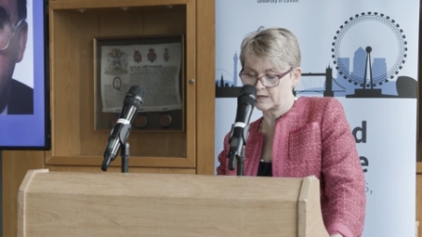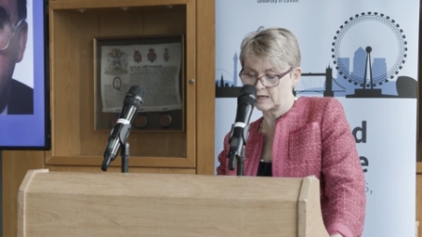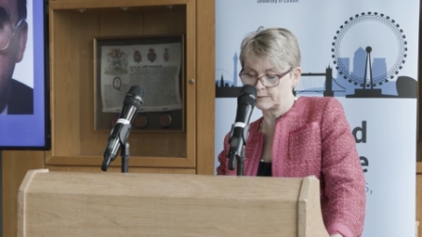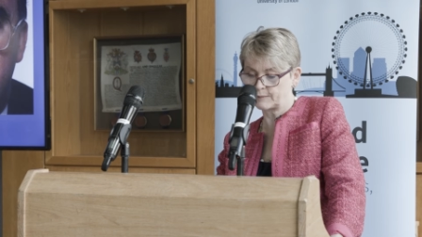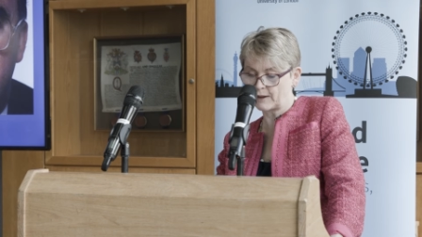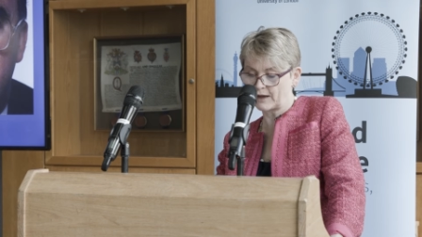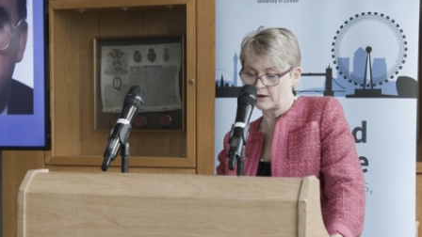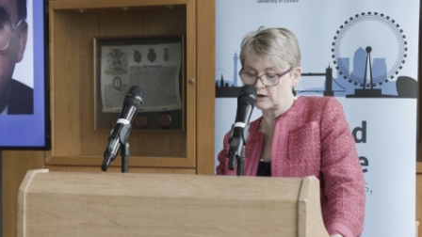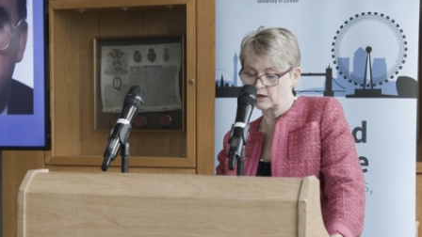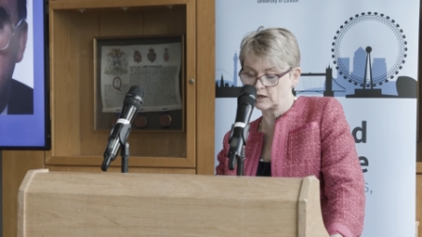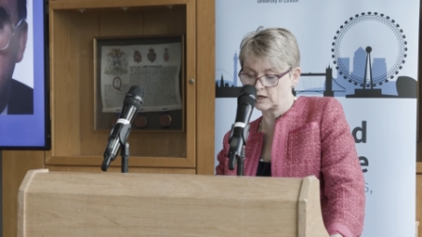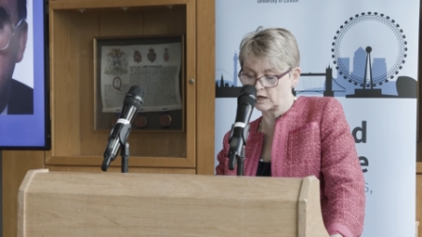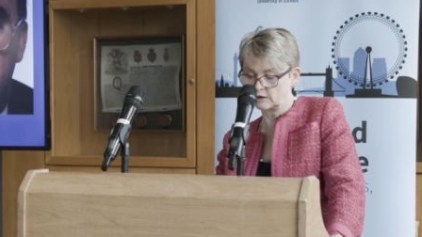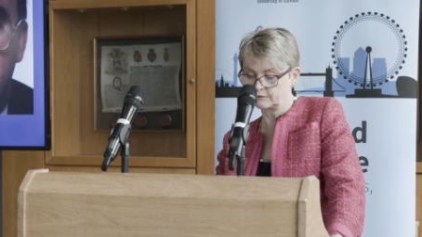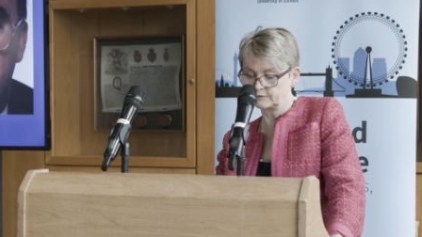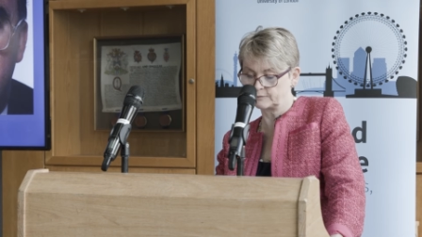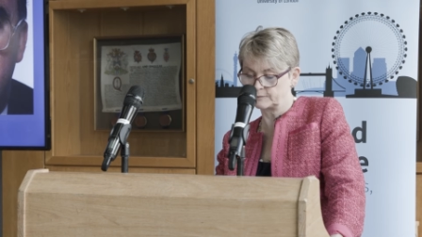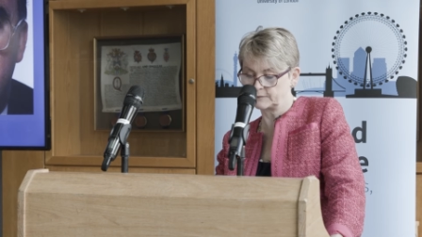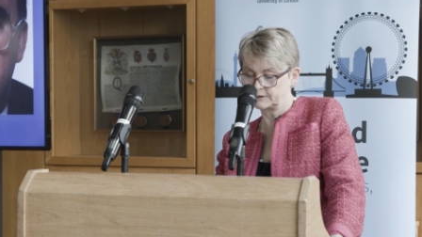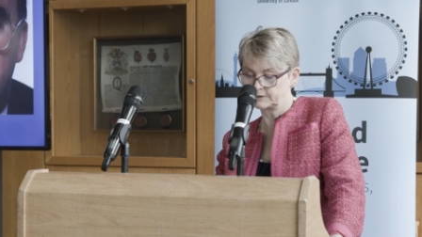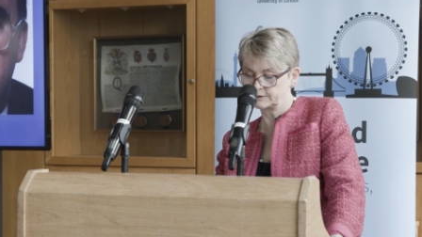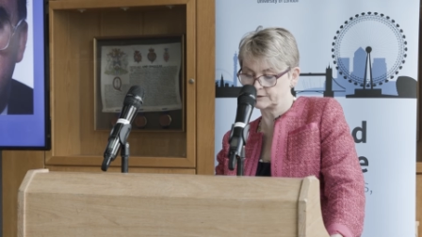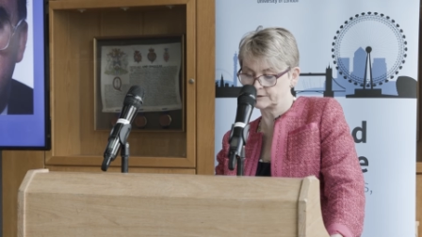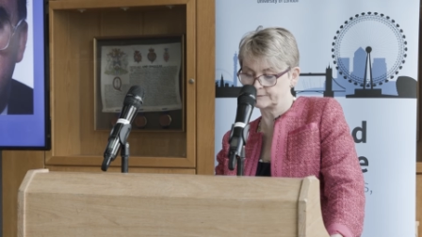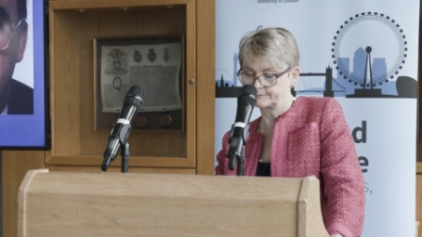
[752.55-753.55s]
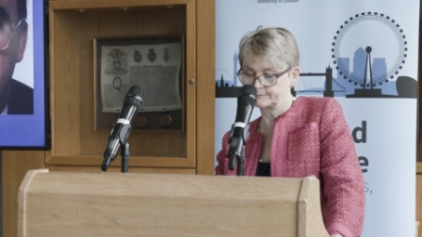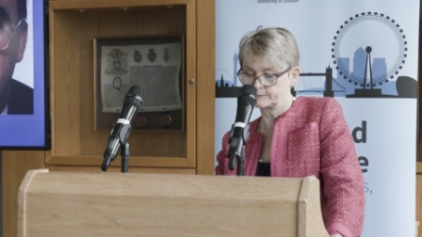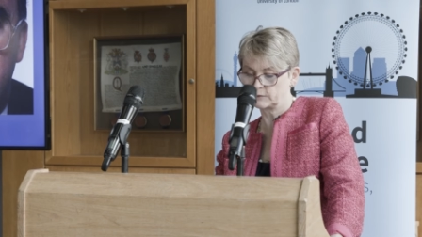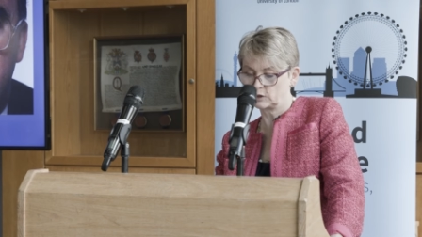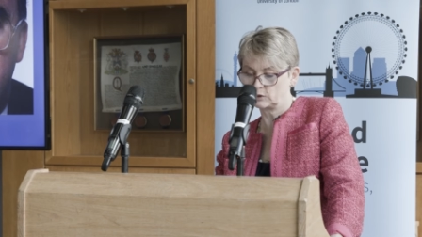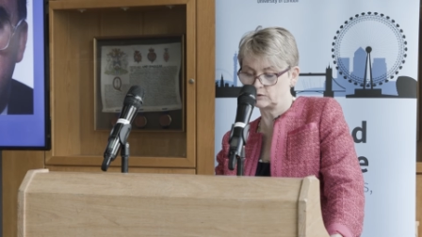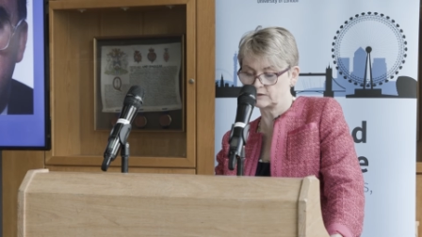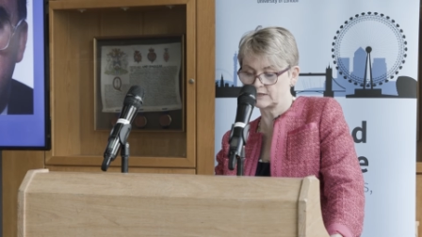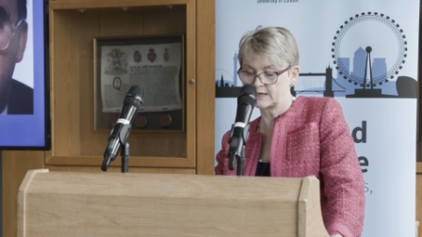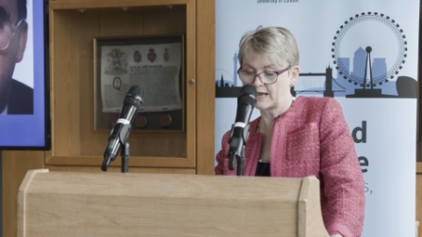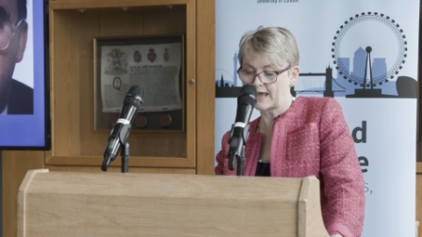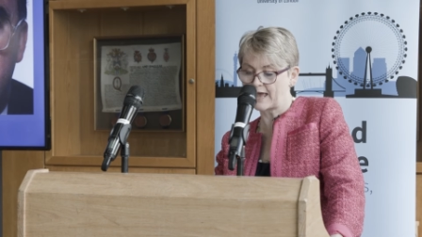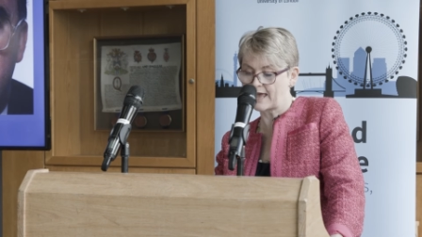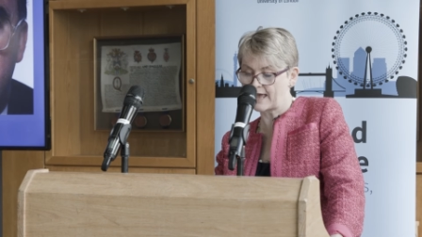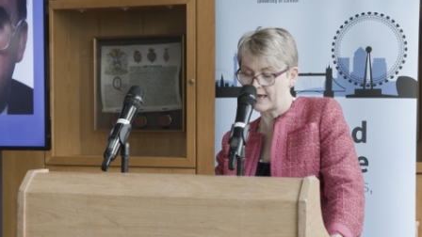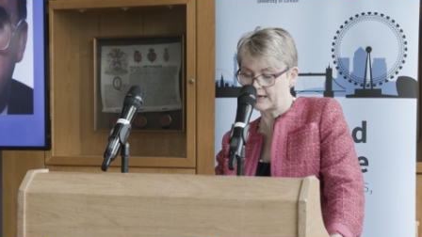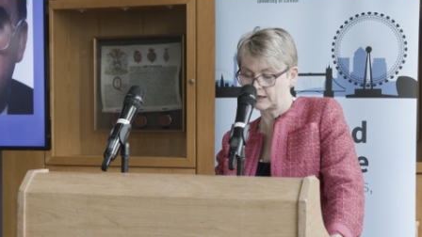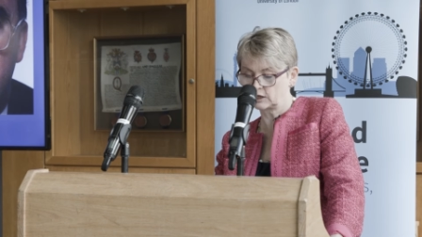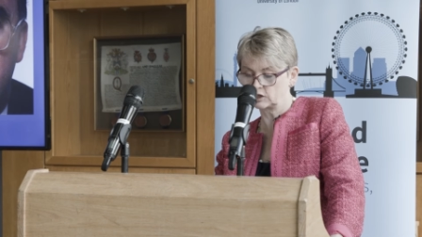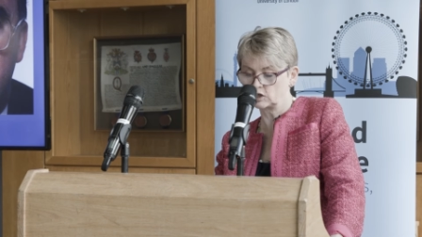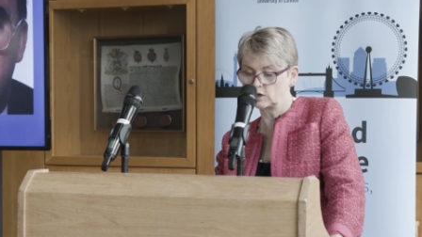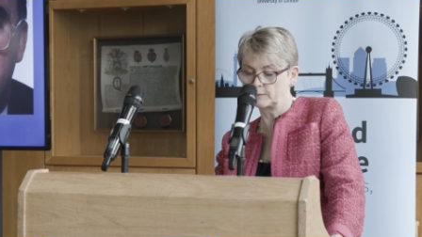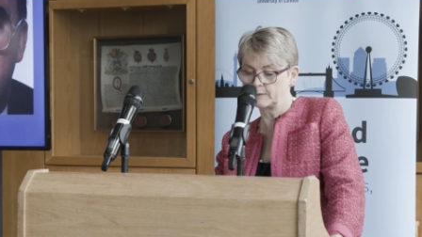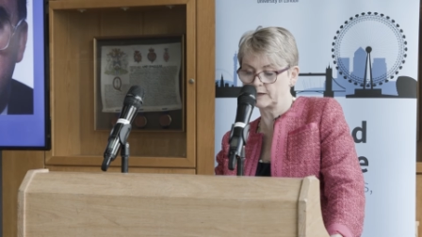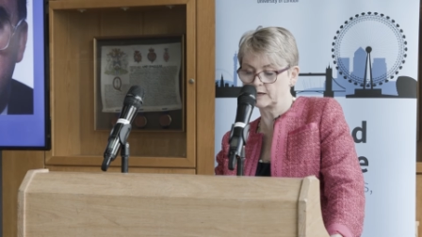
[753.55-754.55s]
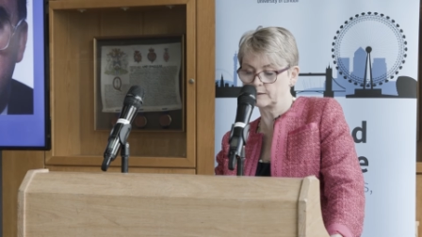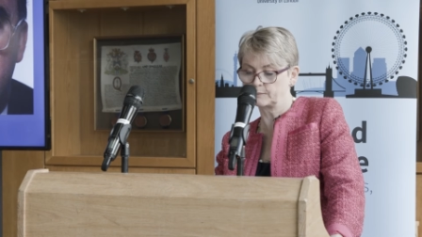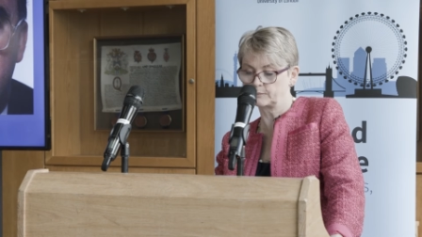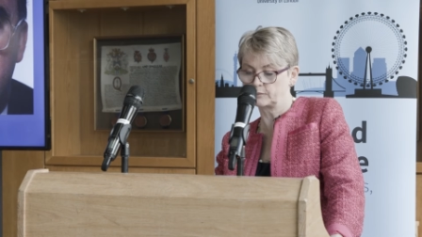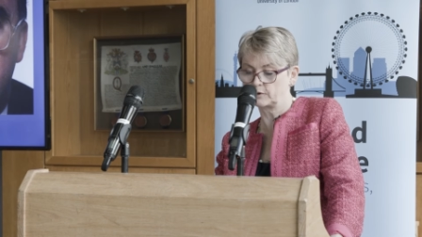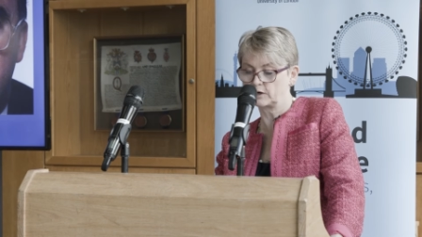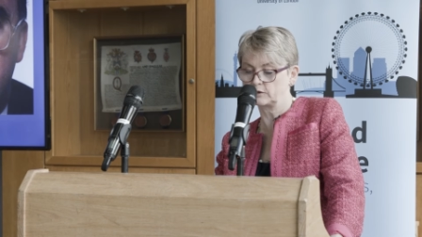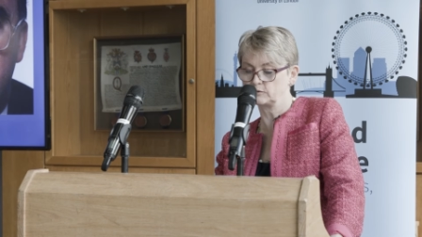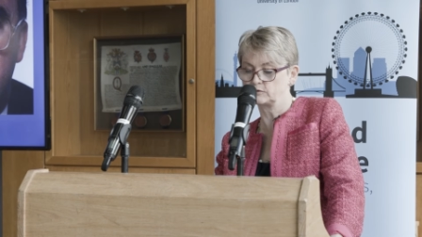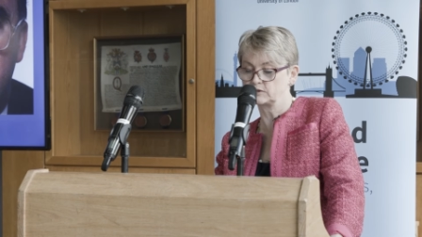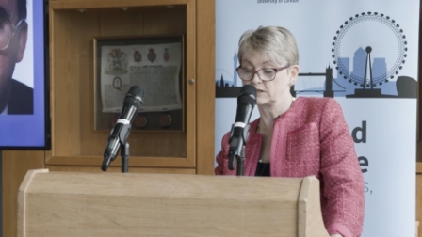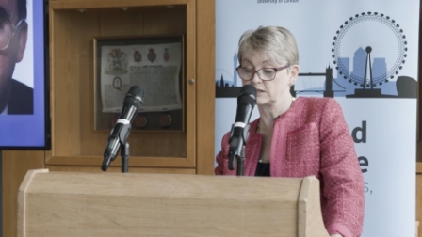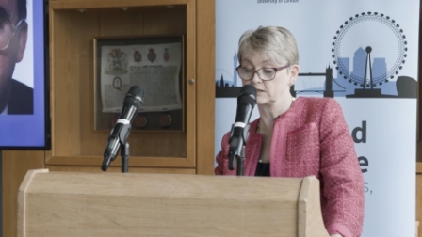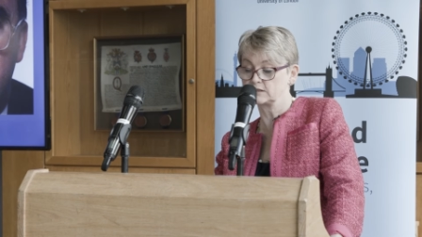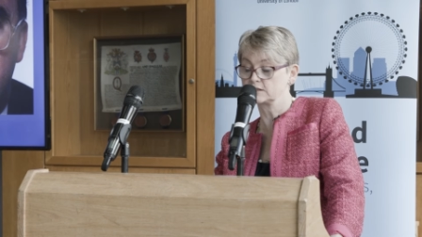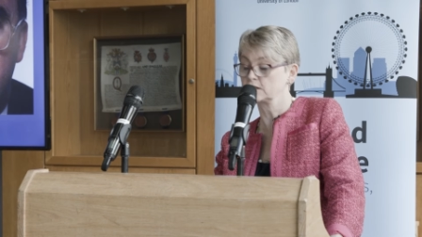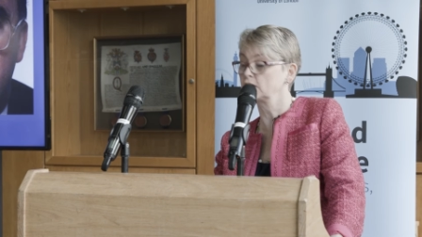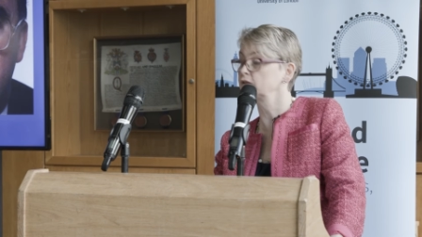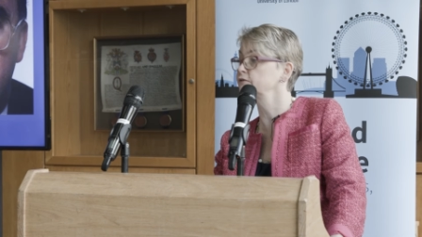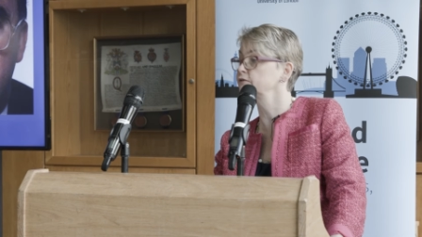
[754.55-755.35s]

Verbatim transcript: about a government whose economic approach in